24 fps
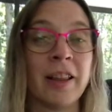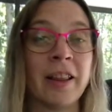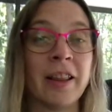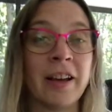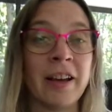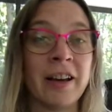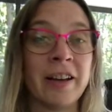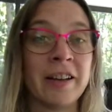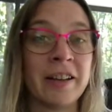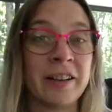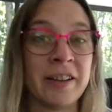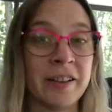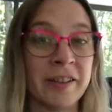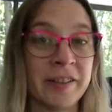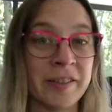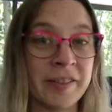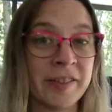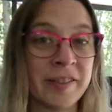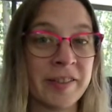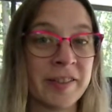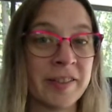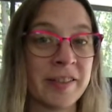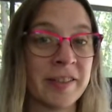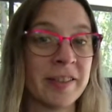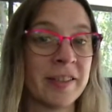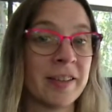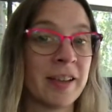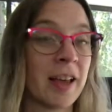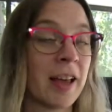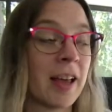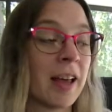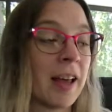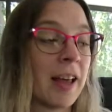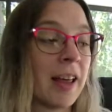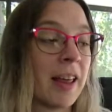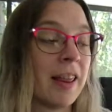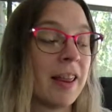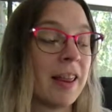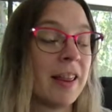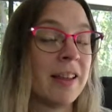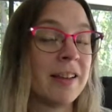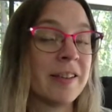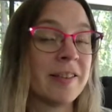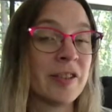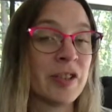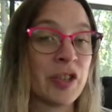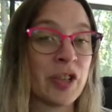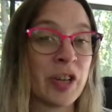That is
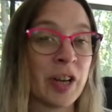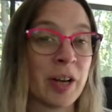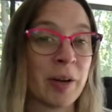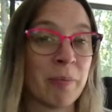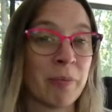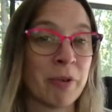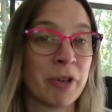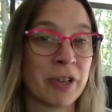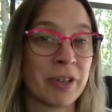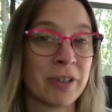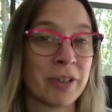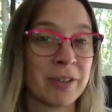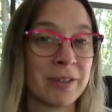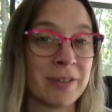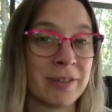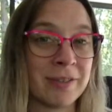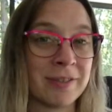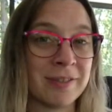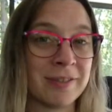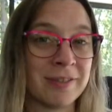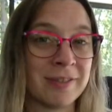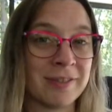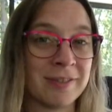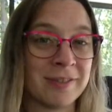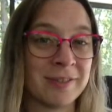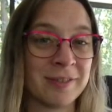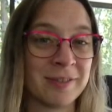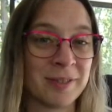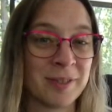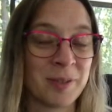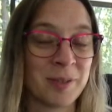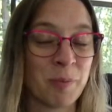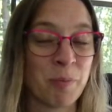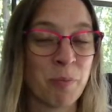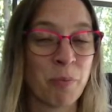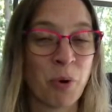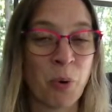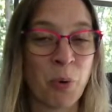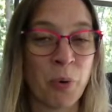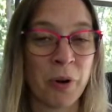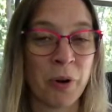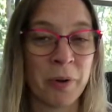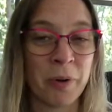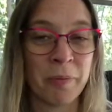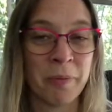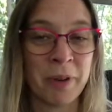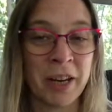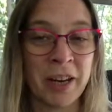this chapter.
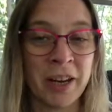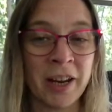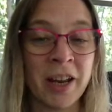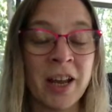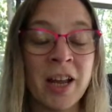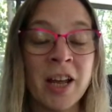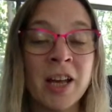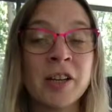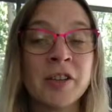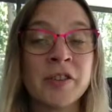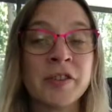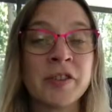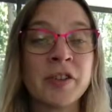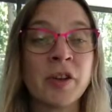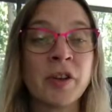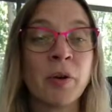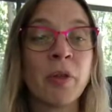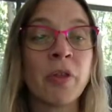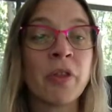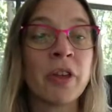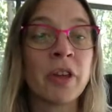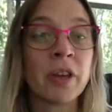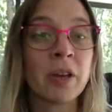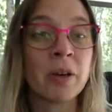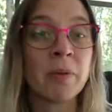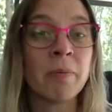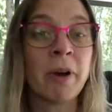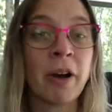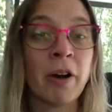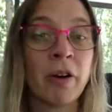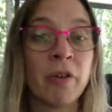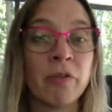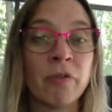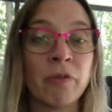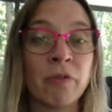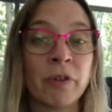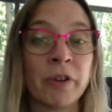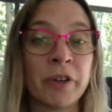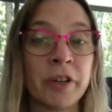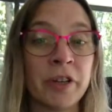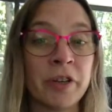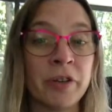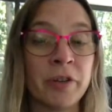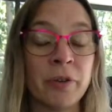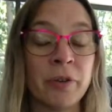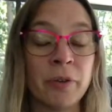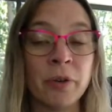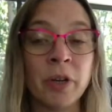For me. So think about, for
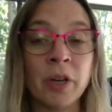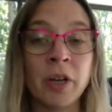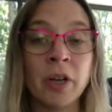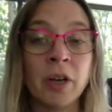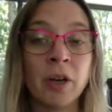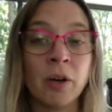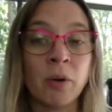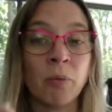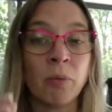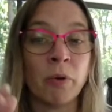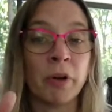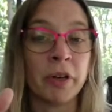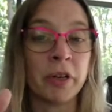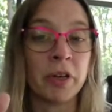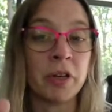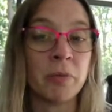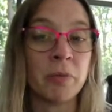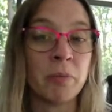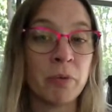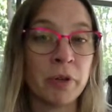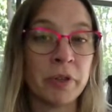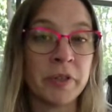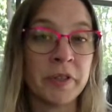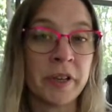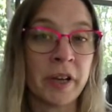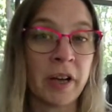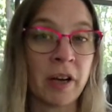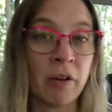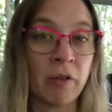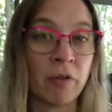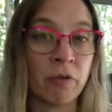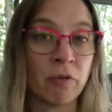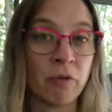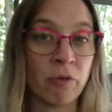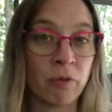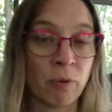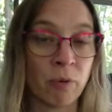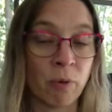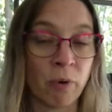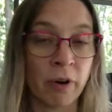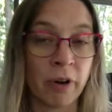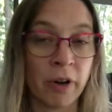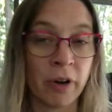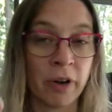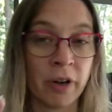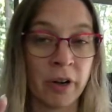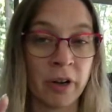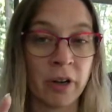you, what you put down
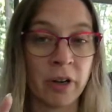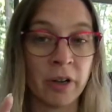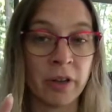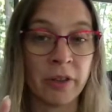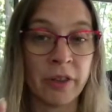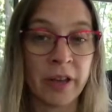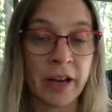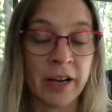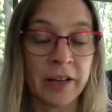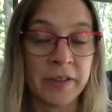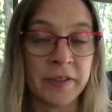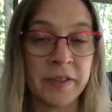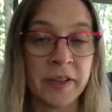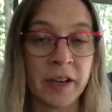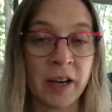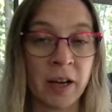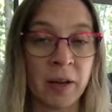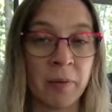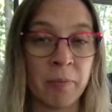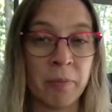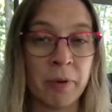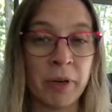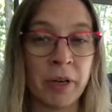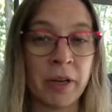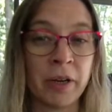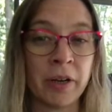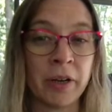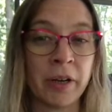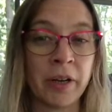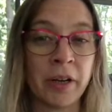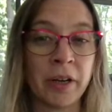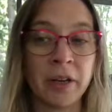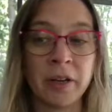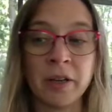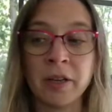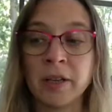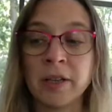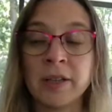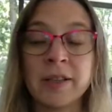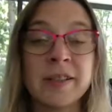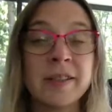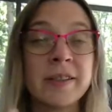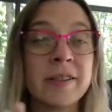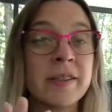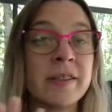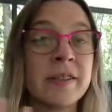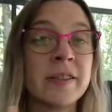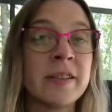for that time period.
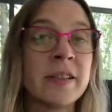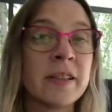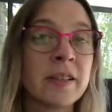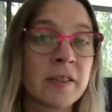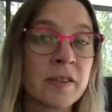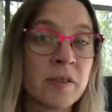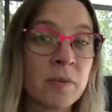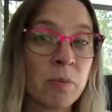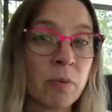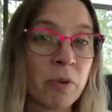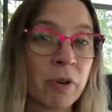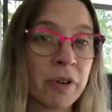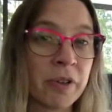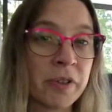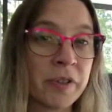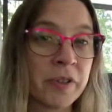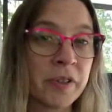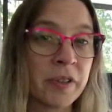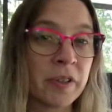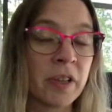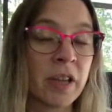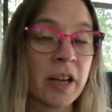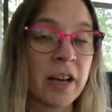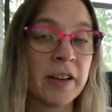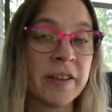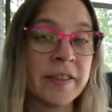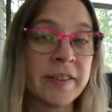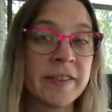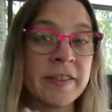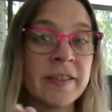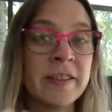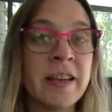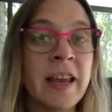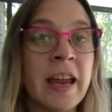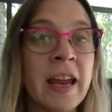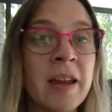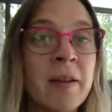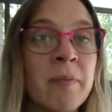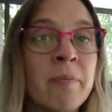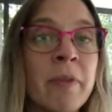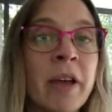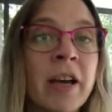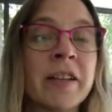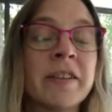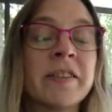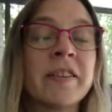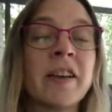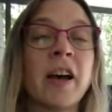6 words or less. Name
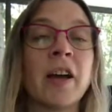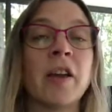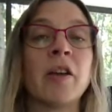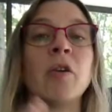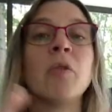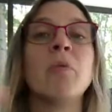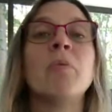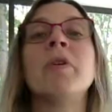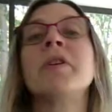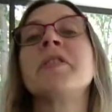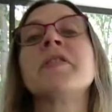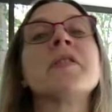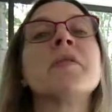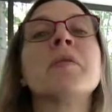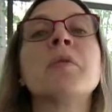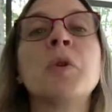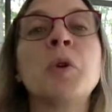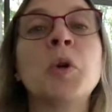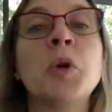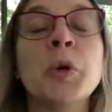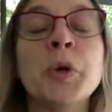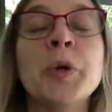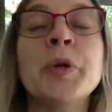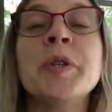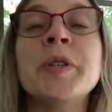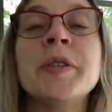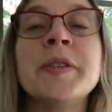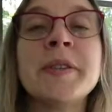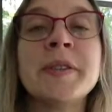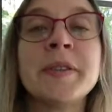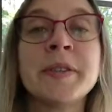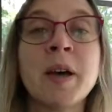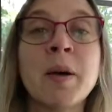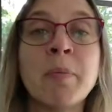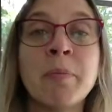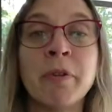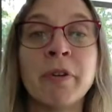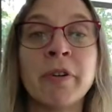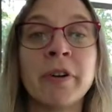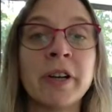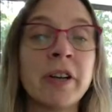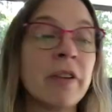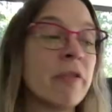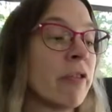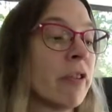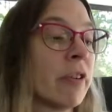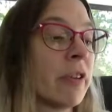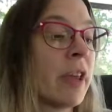that title. What's a good
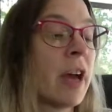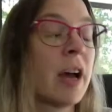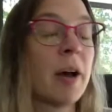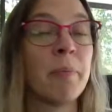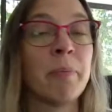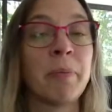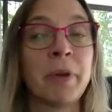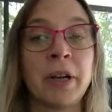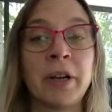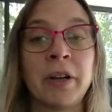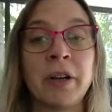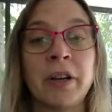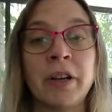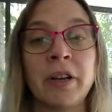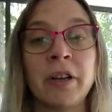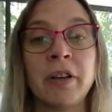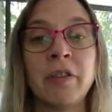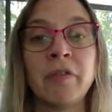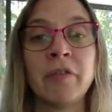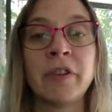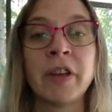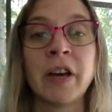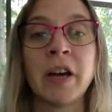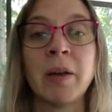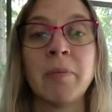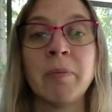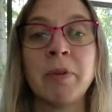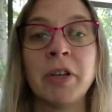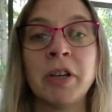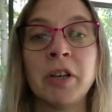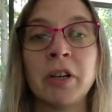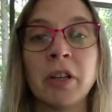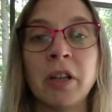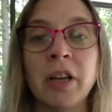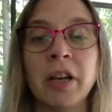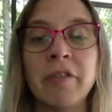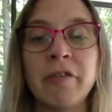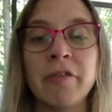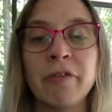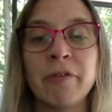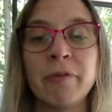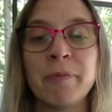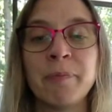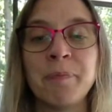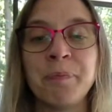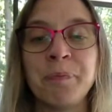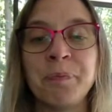summary for that period of time in your life?